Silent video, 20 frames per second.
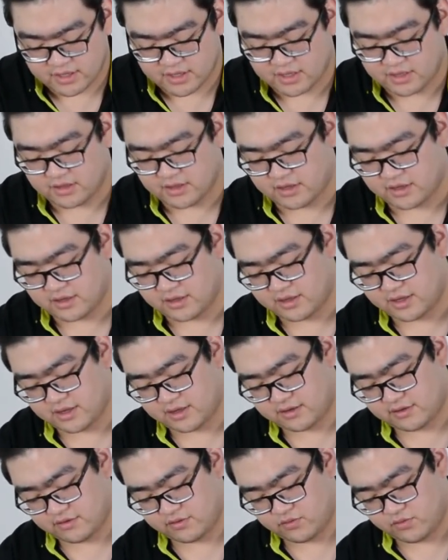and then
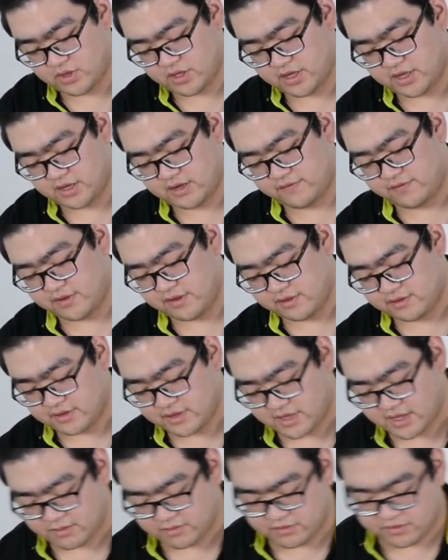connect one end of the
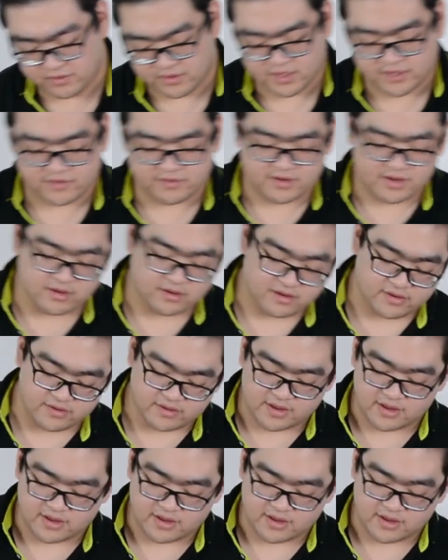Ethernet cable to the extender,